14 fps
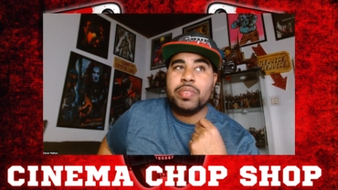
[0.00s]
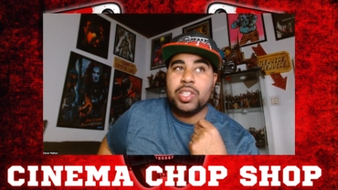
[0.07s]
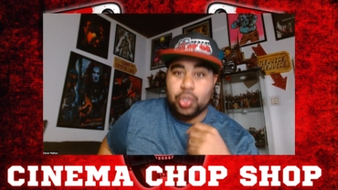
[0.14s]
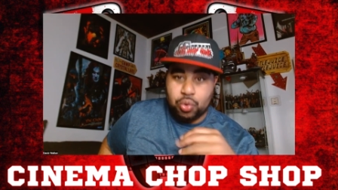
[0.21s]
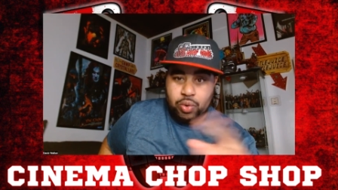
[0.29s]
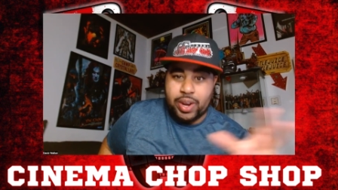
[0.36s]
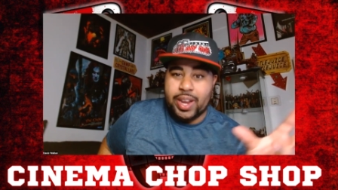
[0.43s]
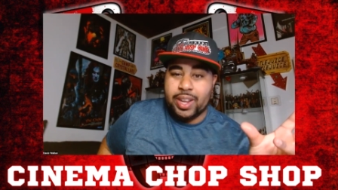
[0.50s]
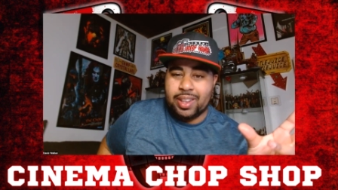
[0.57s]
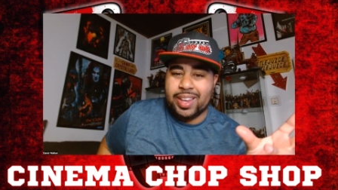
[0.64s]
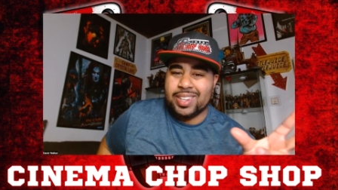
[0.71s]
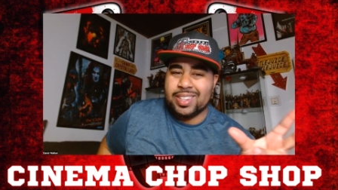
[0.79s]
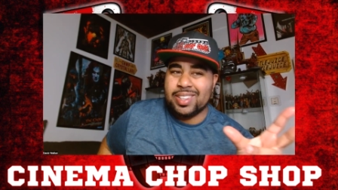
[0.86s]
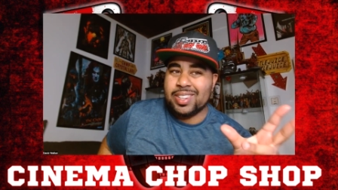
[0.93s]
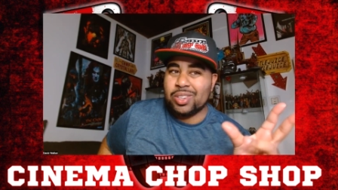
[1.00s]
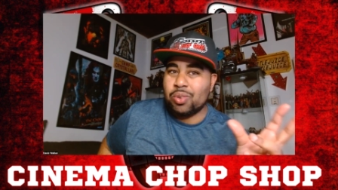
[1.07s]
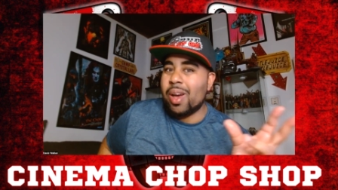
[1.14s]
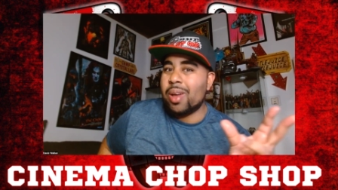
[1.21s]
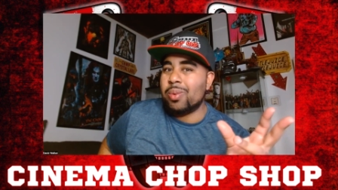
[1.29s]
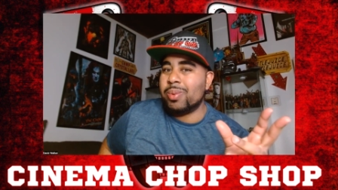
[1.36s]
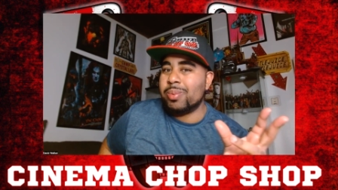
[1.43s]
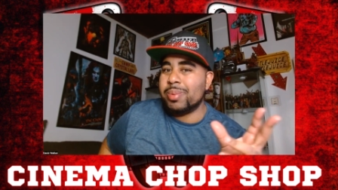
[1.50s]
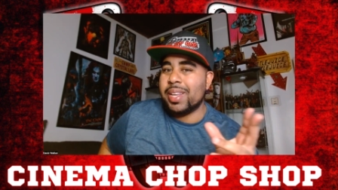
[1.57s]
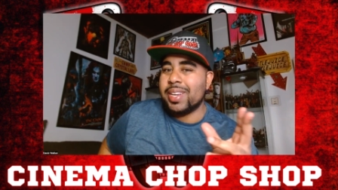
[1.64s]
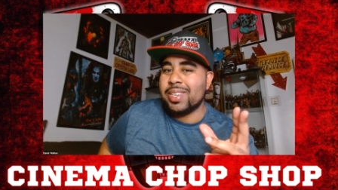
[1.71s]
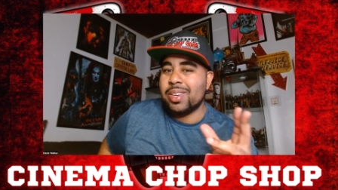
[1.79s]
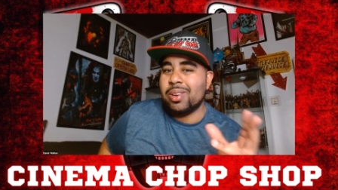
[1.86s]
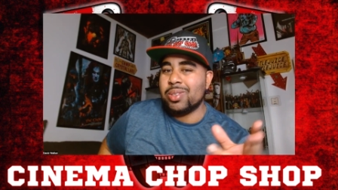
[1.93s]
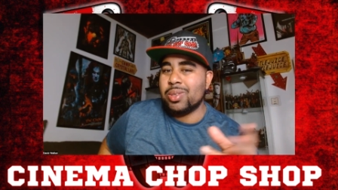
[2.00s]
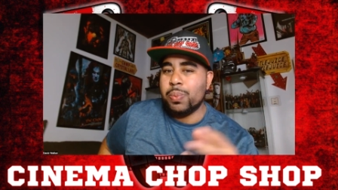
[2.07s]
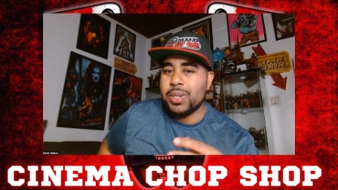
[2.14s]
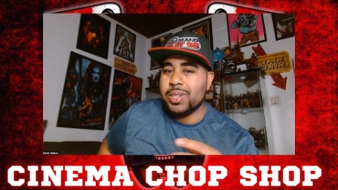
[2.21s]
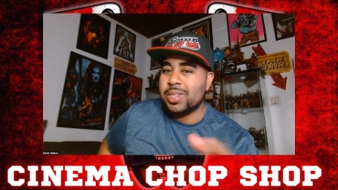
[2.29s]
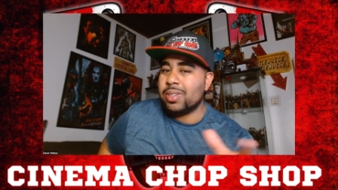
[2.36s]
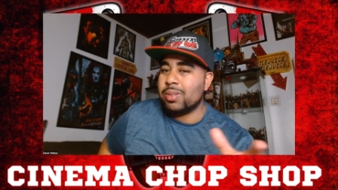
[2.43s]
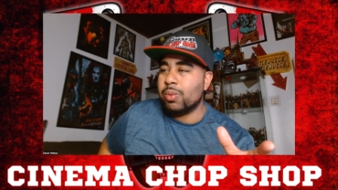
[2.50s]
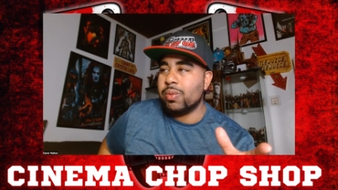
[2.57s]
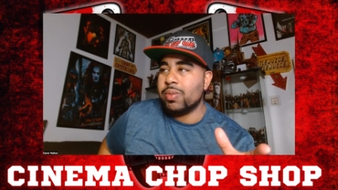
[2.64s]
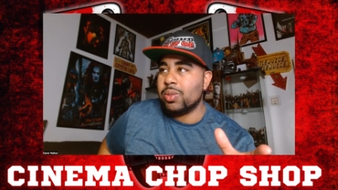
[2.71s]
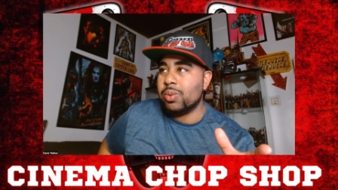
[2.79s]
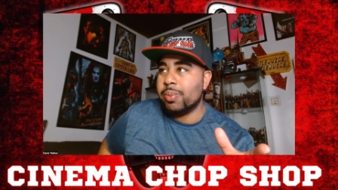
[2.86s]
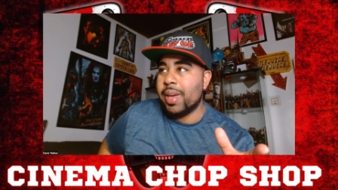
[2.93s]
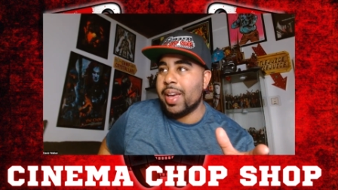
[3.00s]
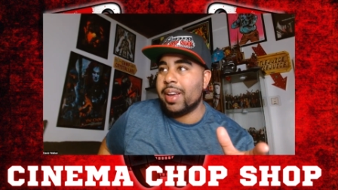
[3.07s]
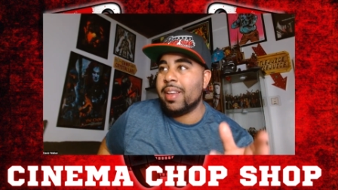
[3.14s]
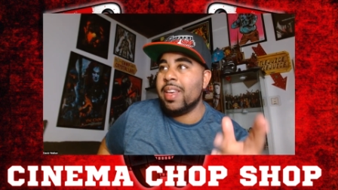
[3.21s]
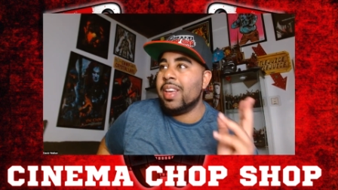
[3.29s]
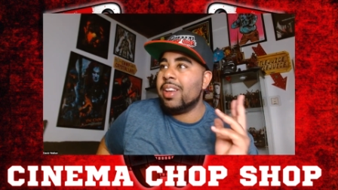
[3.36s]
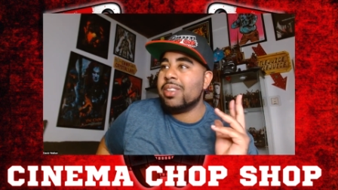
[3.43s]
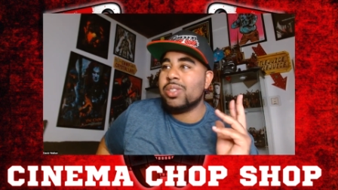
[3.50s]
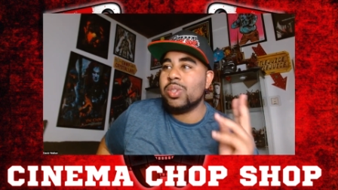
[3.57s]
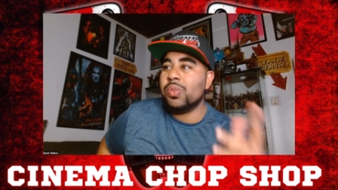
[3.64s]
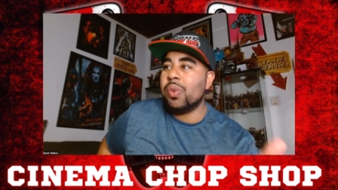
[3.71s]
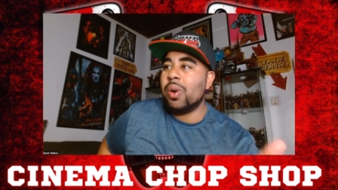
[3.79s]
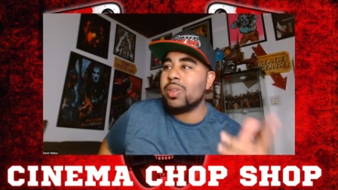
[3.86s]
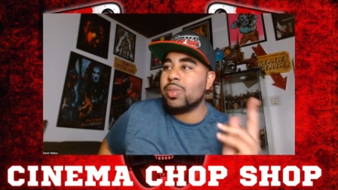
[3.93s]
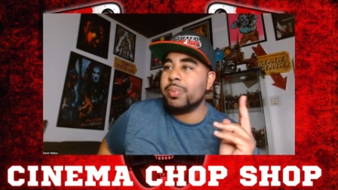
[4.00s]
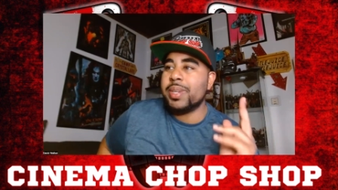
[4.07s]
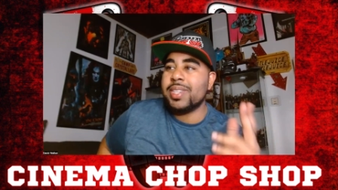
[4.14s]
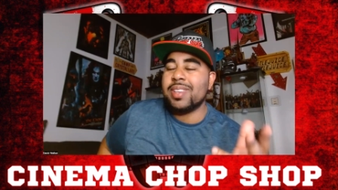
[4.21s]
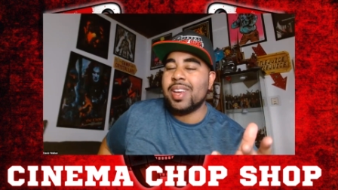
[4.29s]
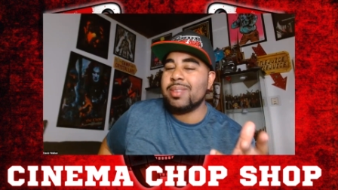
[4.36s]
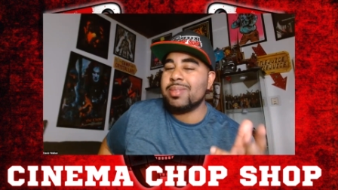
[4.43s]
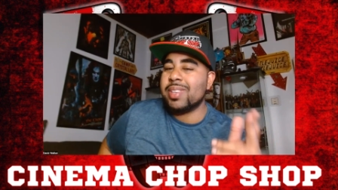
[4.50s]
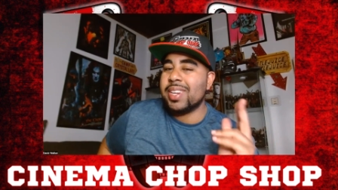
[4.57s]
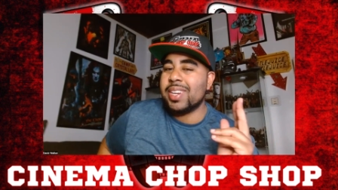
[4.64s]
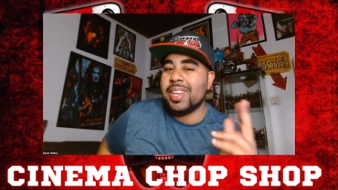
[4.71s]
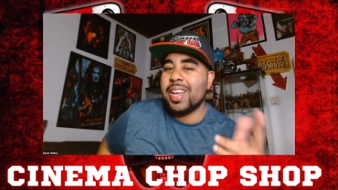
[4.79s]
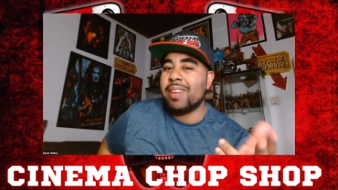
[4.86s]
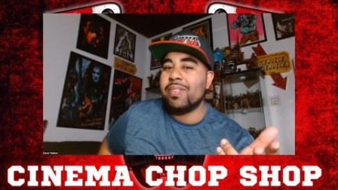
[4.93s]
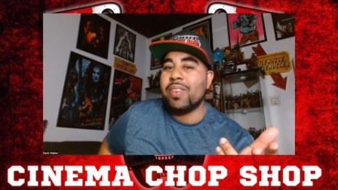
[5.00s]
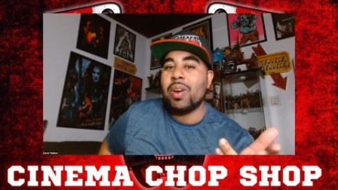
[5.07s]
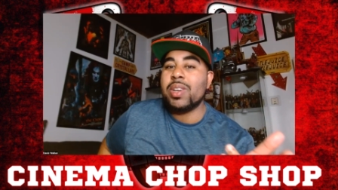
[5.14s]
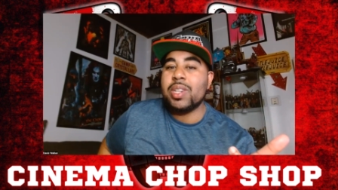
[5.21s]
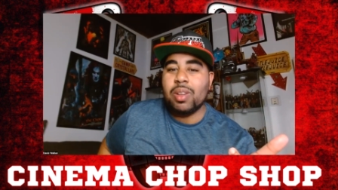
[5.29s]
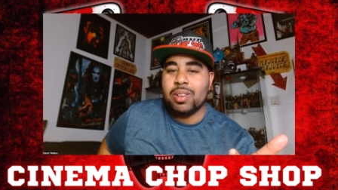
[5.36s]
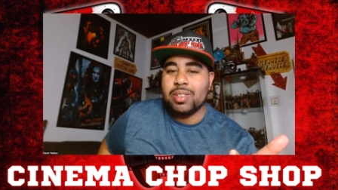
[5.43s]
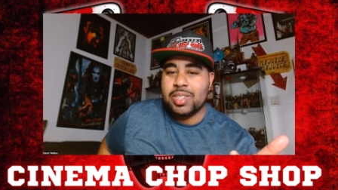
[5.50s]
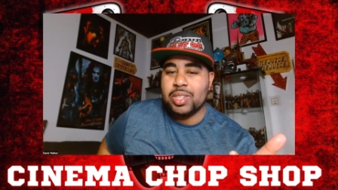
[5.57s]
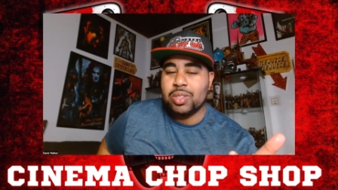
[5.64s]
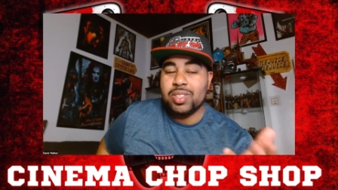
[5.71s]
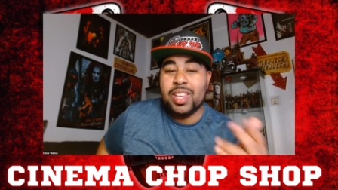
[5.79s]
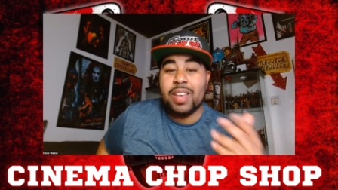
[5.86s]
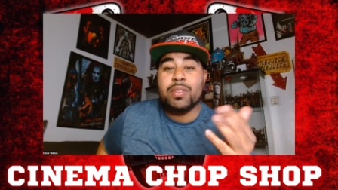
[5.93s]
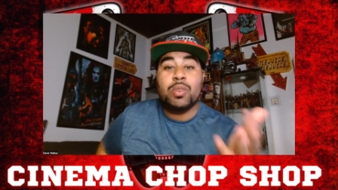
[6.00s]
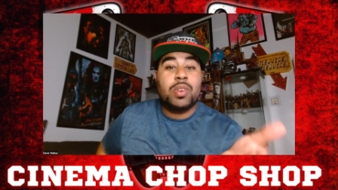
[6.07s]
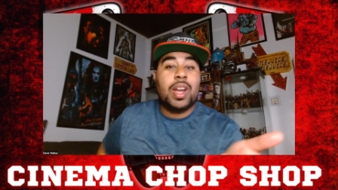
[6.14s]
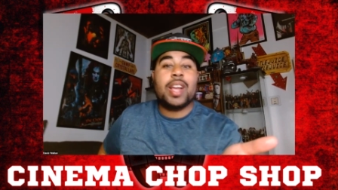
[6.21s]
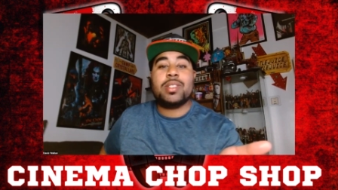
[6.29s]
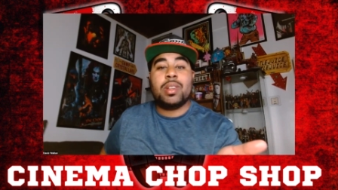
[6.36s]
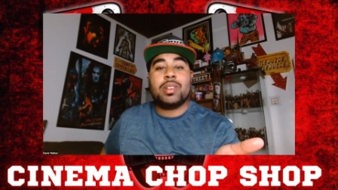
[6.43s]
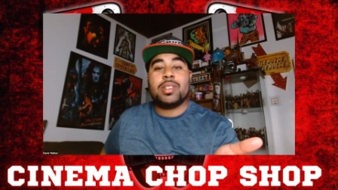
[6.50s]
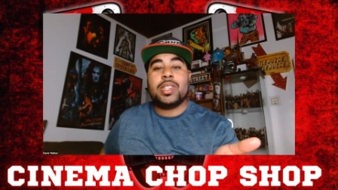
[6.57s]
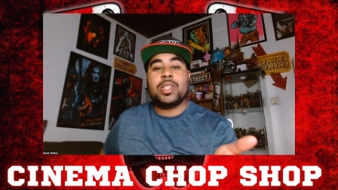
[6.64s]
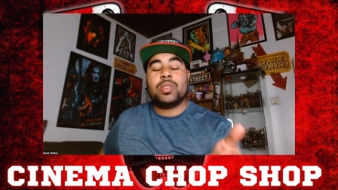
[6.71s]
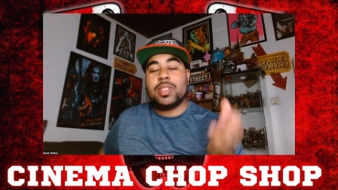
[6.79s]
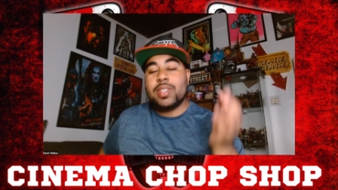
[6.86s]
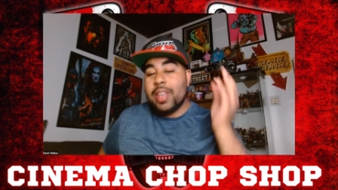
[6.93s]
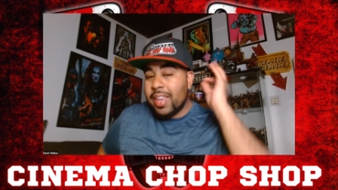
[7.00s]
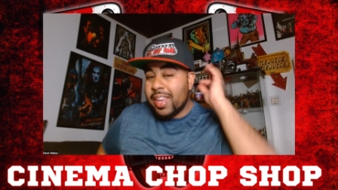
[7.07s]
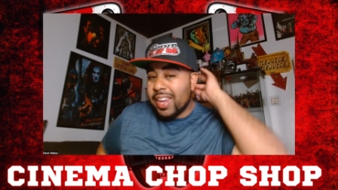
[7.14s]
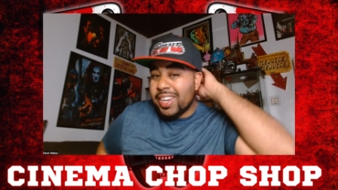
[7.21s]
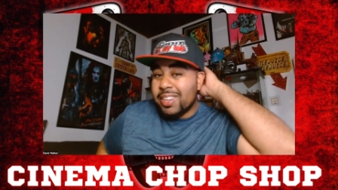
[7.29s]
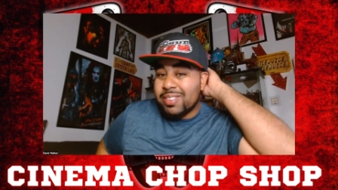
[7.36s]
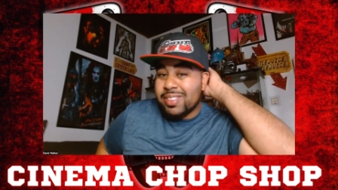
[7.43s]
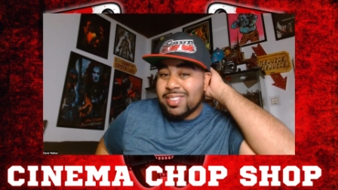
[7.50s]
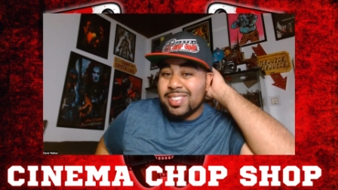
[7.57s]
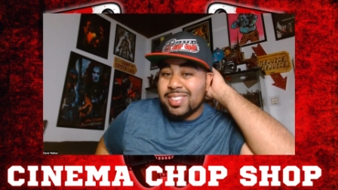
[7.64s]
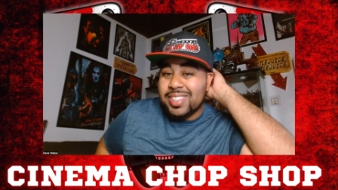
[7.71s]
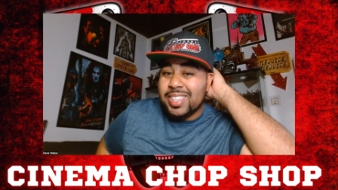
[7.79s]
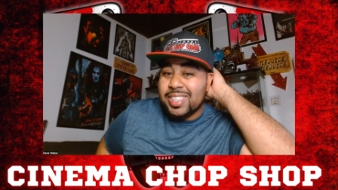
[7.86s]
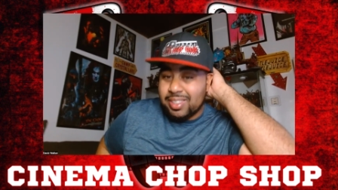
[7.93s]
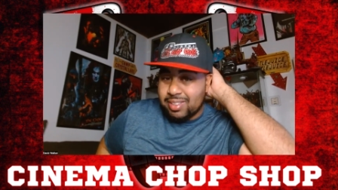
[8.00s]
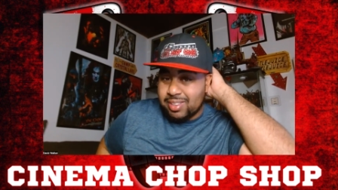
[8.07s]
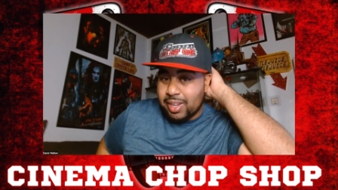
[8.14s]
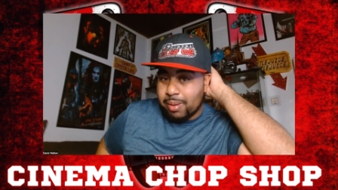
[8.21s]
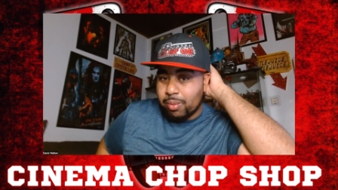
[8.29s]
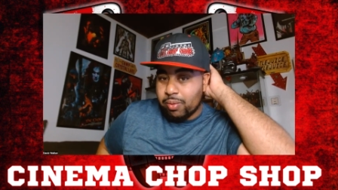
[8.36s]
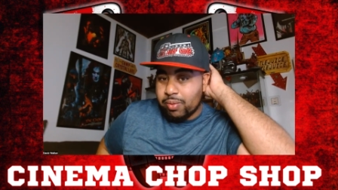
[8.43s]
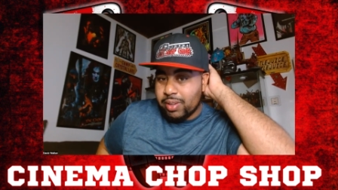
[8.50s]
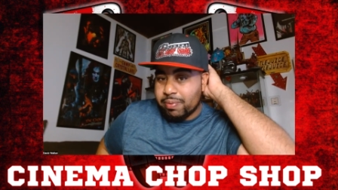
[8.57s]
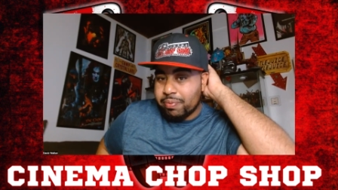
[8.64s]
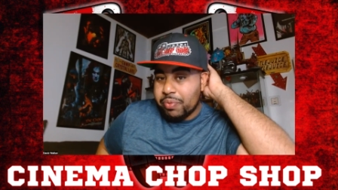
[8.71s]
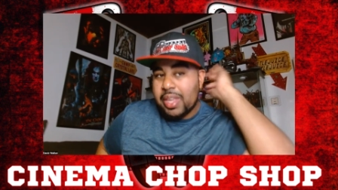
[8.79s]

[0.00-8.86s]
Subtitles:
astray. Like, a crowd will be like, yo, you pushing this movie too far too many times. Like, I've already lost interest. Have you guys lost interest in even seeing this damn movie?